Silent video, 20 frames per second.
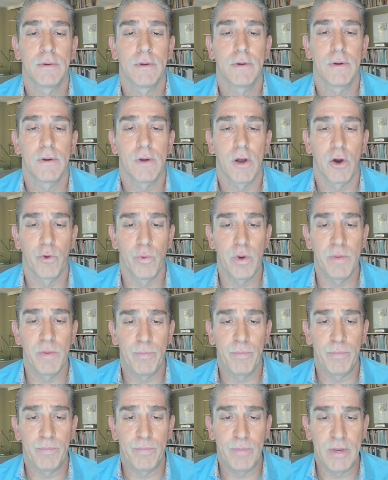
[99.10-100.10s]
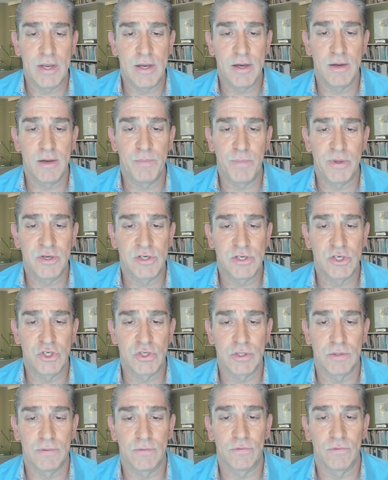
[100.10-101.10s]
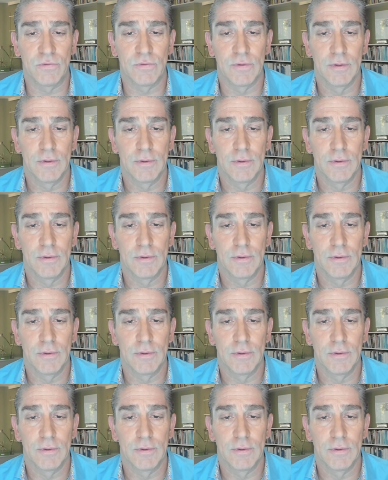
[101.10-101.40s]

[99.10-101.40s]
Our repeated petitions